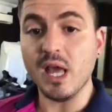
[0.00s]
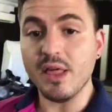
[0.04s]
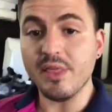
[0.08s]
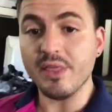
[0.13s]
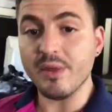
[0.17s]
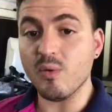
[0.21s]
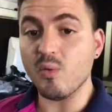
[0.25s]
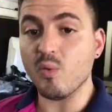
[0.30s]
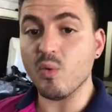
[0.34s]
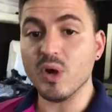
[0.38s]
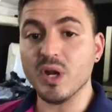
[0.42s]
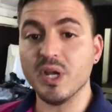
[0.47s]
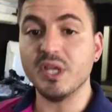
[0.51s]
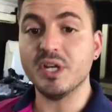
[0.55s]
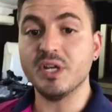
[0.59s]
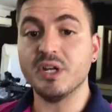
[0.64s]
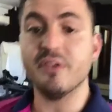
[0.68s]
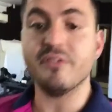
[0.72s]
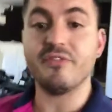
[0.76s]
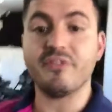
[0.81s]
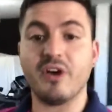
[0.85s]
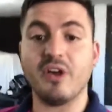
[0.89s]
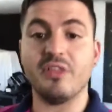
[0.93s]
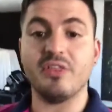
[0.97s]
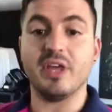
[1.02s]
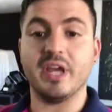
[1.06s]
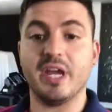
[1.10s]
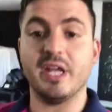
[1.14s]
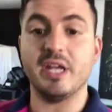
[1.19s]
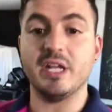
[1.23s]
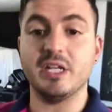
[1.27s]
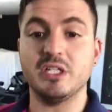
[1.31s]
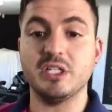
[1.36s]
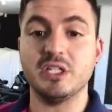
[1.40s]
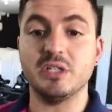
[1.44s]
then where are you going to find the
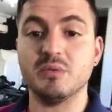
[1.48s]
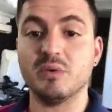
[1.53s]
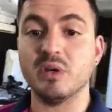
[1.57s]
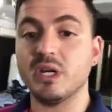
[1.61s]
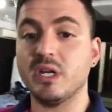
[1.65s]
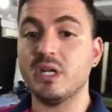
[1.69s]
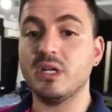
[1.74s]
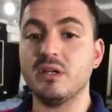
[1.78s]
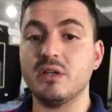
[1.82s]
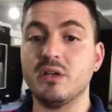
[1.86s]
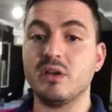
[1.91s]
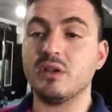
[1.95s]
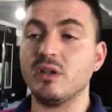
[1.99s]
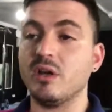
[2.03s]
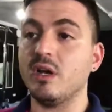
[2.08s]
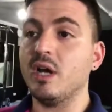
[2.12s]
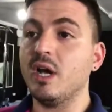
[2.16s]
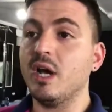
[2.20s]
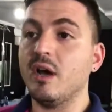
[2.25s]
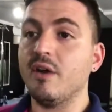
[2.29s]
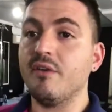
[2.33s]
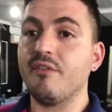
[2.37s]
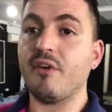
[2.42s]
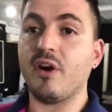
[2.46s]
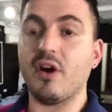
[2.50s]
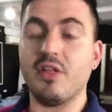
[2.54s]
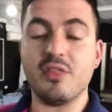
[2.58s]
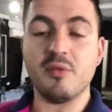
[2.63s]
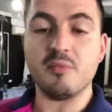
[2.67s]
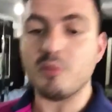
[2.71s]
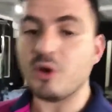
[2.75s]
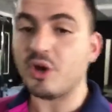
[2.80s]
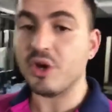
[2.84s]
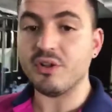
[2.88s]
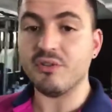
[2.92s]
energy, where are you going to find
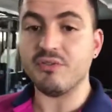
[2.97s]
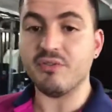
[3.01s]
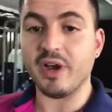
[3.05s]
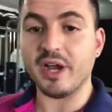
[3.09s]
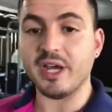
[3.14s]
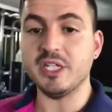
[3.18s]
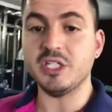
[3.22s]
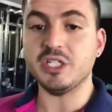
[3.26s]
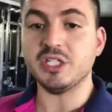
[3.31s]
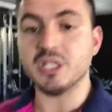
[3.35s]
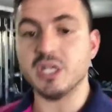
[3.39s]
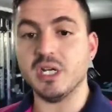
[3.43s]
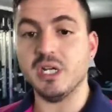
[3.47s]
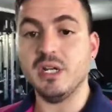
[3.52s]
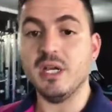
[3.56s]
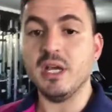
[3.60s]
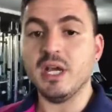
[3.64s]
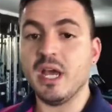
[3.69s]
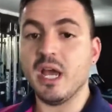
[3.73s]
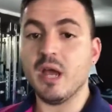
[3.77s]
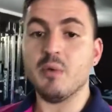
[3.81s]
the motivation,